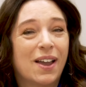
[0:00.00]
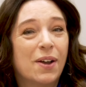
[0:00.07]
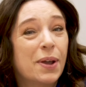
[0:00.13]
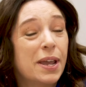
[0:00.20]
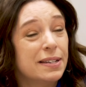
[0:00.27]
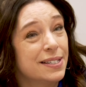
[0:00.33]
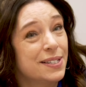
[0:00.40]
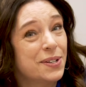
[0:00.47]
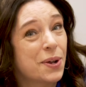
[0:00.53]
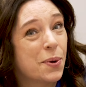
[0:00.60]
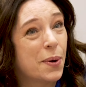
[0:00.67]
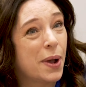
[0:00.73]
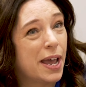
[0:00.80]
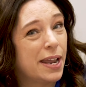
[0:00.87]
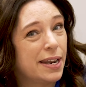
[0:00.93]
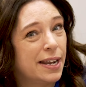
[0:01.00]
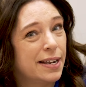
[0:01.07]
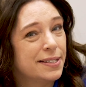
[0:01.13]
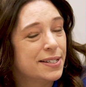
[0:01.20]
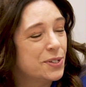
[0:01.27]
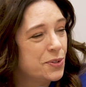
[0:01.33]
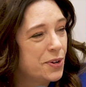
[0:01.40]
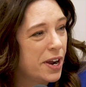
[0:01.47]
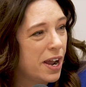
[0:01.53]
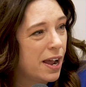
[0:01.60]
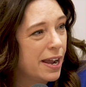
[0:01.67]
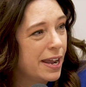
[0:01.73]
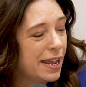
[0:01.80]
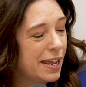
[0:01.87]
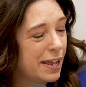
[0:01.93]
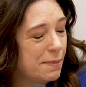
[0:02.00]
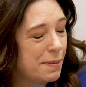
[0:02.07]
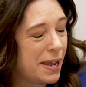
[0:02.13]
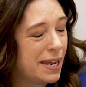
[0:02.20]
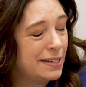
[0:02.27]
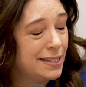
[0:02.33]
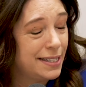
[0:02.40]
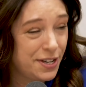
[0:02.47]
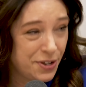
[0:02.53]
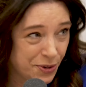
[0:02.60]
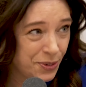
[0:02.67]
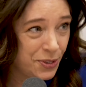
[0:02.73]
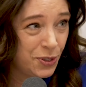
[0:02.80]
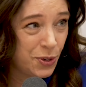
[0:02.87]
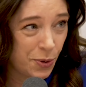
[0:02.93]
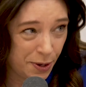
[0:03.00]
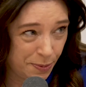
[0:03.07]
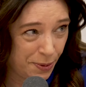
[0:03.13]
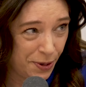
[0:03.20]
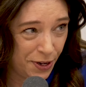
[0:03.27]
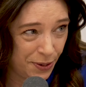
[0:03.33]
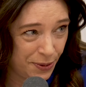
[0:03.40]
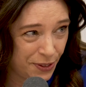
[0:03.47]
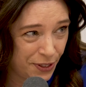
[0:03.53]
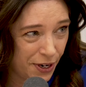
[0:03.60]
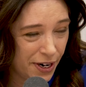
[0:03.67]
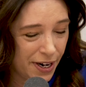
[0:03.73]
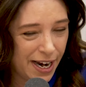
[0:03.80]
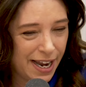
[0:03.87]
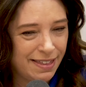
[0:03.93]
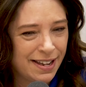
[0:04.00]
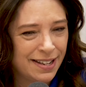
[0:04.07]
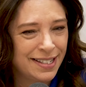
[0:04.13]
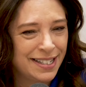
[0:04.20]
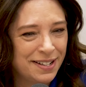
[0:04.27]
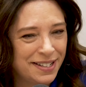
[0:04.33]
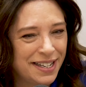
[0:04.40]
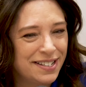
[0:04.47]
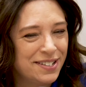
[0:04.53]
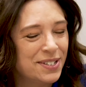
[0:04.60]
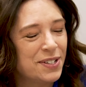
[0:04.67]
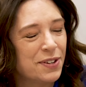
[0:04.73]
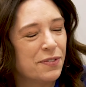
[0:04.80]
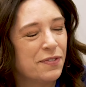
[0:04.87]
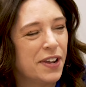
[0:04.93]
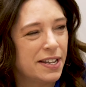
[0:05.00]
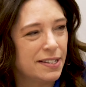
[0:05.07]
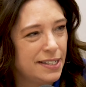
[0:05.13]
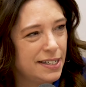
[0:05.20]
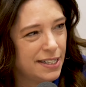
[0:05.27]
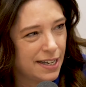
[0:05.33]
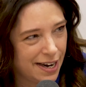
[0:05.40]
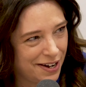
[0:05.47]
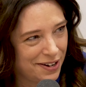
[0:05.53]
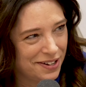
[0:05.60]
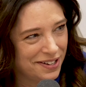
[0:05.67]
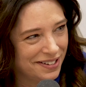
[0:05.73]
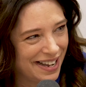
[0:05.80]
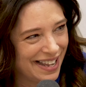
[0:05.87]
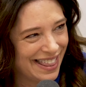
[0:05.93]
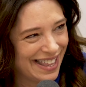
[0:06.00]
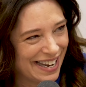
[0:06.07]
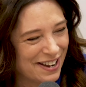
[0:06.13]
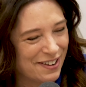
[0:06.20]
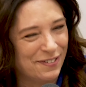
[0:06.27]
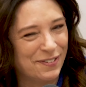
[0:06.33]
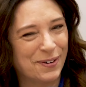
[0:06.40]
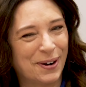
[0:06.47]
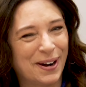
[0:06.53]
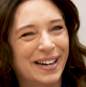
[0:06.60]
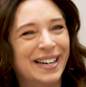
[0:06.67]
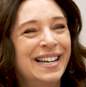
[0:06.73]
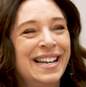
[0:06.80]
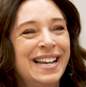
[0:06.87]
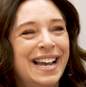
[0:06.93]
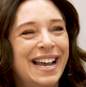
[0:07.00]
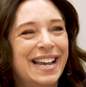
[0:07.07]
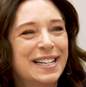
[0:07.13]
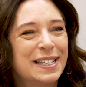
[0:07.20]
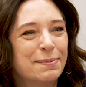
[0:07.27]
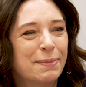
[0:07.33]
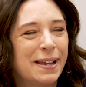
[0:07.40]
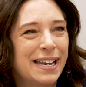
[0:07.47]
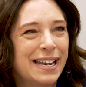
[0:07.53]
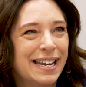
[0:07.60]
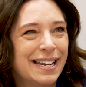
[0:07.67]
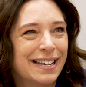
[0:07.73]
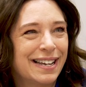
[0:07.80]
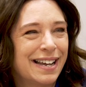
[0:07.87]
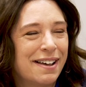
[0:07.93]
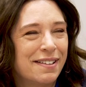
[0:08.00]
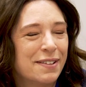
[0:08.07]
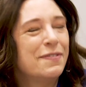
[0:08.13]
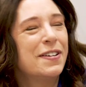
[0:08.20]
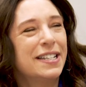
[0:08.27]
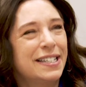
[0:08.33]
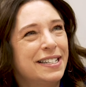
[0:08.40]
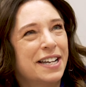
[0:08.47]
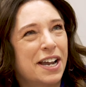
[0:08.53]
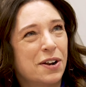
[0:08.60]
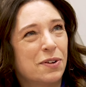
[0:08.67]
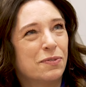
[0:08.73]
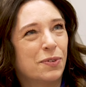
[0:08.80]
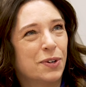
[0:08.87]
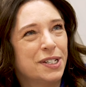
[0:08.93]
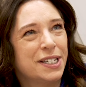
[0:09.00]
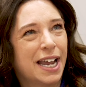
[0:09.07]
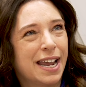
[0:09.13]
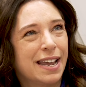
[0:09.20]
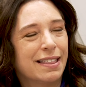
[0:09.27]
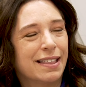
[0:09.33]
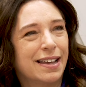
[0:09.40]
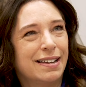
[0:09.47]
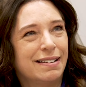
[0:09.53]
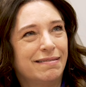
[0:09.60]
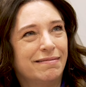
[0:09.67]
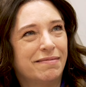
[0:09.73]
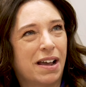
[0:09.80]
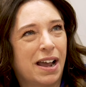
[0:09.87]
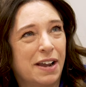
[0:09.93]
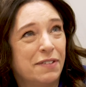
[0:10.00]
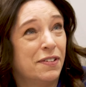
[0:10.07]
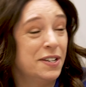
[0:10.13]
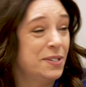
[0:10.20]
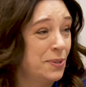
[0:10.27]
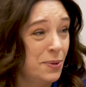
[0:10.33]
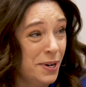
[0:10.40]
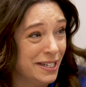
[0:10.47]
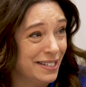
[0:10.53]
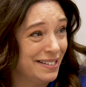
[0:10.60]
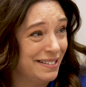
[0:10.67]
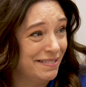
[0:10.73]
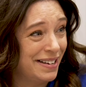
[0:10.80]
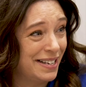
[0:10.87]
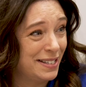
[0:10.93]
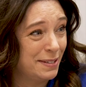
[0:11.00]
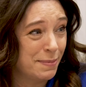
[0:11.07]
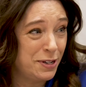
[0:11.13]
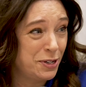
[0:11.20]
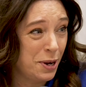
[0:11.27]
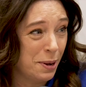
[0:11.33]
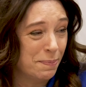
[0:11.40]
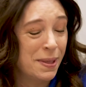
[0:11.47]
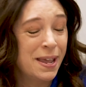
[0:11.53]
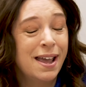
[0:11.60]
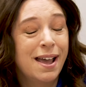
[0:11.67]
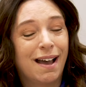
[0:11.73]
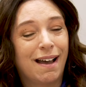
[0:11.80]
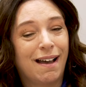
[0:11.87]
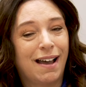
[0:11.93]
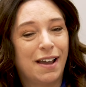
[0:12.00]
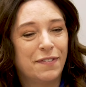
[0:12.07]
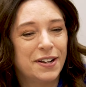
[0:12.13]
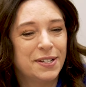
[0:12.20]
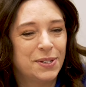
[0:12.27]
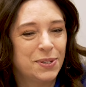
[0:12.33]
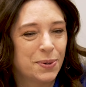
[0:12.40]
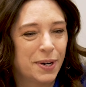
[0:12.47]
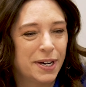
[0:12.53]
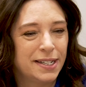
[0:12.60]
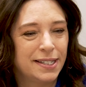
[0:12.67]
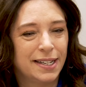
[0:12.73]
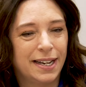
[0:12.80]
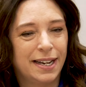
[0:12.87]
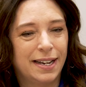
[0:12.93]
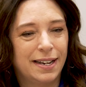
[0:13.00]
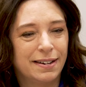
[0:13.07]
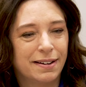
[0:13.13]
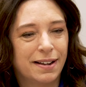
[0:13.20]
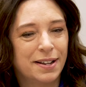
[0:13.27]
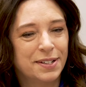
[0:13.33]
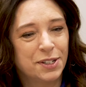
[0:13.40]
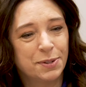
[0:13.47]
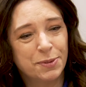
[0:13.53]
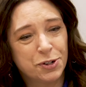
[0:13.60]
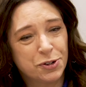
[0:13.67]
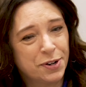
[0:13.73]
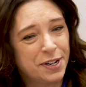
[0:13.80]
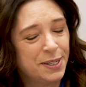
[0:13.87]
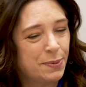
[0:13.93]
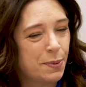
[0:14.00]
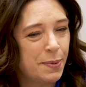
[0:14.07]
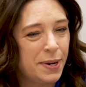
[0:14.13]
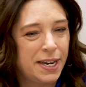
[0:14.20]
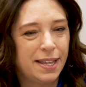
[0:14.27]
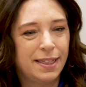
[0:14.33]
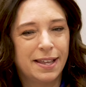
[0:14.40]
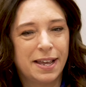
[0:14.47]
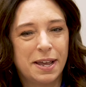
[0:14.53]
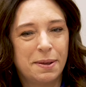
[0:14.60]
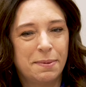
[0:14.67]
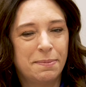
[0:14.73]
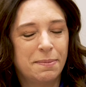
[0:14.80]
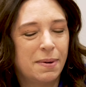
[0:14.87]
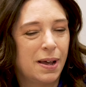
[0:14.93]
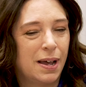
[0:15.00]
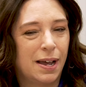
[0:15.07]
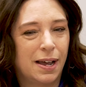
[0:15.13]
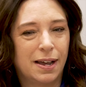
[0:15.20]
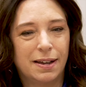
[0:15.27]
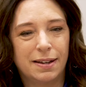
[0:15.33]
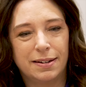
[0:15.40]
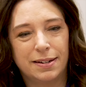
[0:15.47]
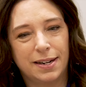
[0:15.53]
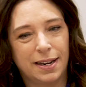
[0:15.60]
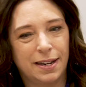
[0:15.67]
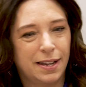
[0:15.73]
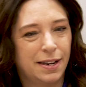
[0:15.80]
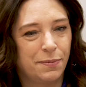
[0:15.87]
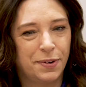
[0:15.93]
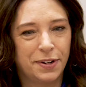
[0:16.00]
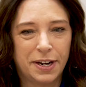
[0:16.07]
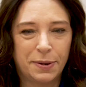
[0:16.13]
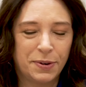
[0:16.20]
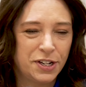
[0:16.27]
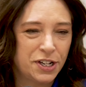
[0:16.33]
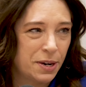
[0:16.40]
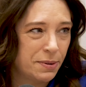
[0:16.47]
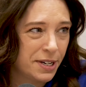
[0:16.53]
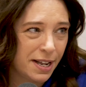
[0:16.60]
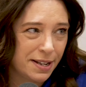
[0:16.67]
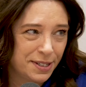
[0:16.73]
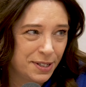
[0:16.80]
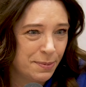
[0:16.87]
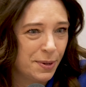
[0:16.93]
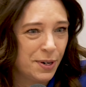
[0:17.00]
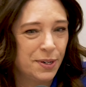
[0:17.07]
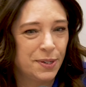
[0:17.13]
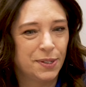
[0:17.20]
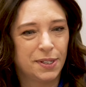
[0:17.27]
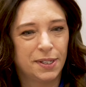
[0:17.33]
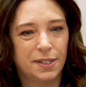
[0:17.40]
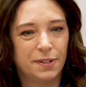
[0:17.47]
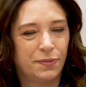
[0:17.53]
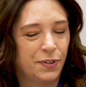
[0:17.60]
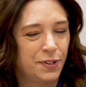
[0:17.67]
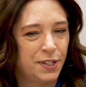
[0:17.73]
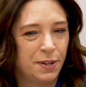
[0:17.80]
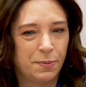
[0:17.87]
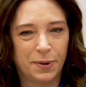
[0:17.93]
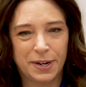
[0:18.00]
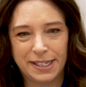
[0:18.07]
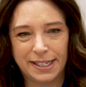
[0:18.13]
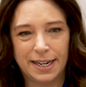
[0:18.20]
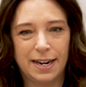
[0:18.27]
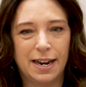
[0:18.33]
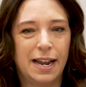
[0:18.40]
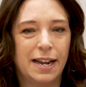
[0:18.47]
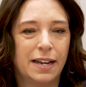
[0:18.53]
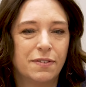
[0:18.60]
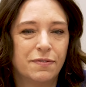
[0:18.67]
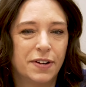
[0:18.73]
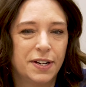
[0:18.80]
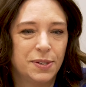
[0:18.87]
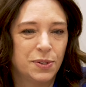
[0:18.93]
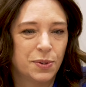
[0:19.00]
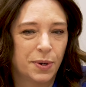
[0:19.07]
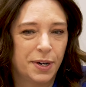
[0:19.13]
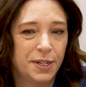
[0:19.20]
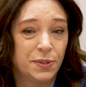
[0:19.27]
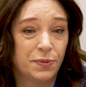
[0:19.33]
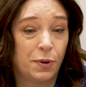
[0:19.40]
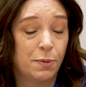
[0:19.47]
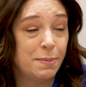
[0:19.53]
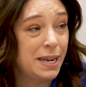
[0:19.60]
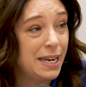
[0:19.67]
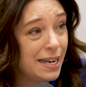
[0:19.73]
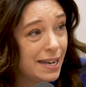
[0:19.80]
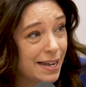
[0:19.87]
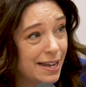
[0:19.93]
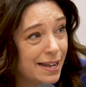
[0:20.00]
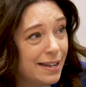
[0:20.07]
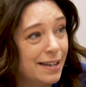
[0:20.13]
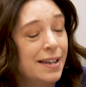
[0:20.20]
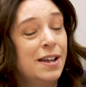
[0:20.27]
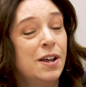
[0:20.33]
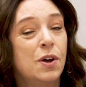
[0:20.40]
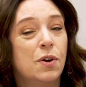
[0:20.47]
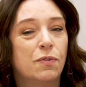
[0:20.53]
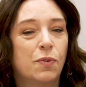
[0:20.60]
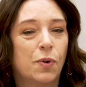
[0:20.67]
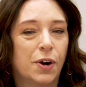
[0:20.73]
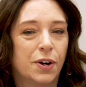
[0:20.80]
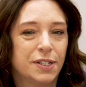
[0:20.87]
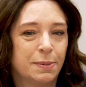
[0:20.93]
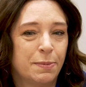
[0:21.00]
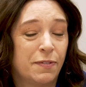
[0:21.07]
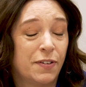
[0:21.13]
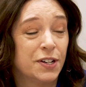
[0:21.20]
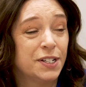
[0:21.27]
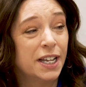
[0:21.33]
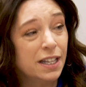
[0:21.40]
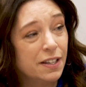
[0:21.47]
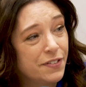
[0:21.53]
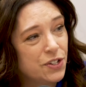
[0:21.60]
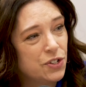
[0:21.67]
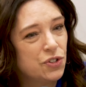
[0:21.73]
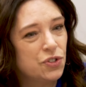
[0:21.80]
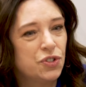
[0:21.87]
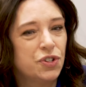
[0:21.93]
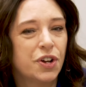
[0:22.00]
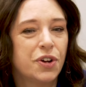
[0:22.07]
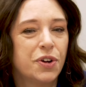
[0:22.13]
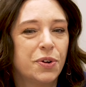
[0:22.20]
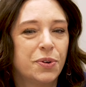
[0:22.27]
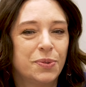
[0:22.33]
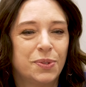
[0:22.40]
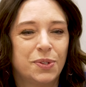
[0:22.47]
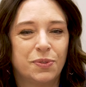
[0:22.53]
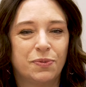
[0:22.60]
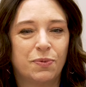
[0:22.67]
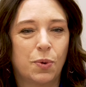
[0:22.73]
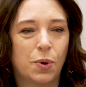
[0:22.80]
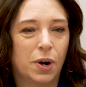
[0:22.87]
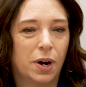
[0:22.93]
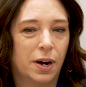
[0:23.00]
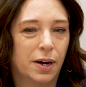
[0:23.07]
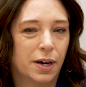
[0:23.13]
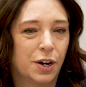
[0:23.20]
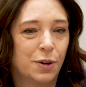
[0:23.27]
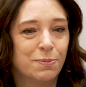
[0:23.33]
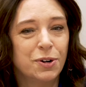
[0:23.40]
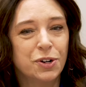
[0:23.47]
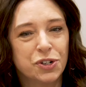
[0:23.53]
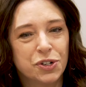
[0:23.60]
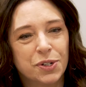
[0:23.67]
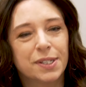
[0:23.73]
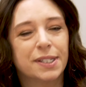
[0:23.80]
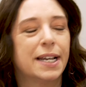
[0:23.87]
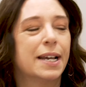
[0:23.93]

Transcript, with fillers: Okay, so at Ancestry, I am a senior story producer, and that's, that's just a fancy title, I think, for explaining uh, the fancy title for saying that I find stories. That's my job. I find stories in customer trees when we need them, uh, and then reach out to customers for some reason. I can find stories for media, for some of our television shows, for commercials.